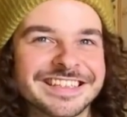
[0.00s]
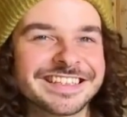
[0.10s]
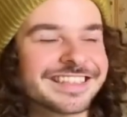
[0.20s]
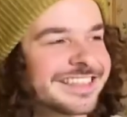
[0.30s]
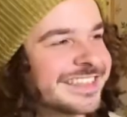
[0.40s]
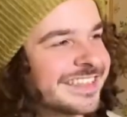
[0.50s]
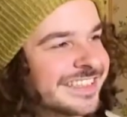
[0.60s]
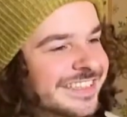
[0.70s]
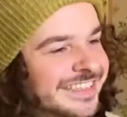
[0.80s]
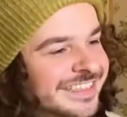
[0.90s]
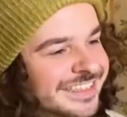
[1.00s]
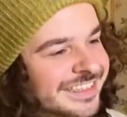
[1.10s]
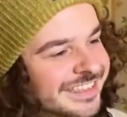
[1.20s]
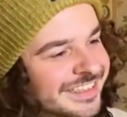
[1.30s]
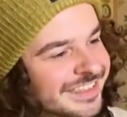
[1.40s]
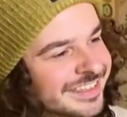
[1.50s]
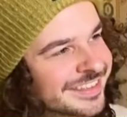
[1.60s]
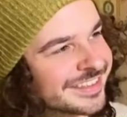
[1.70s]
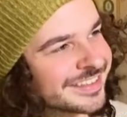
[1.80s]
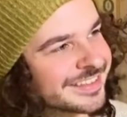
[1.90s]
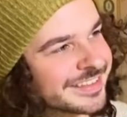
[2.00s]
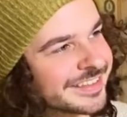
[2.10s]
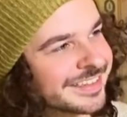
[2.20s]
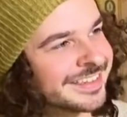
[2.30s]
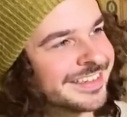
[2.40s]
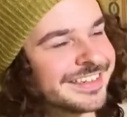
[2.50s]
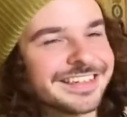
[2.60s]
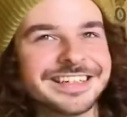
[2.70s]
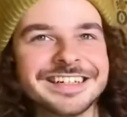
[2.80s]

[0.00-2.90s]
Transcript: This person isn't speaking.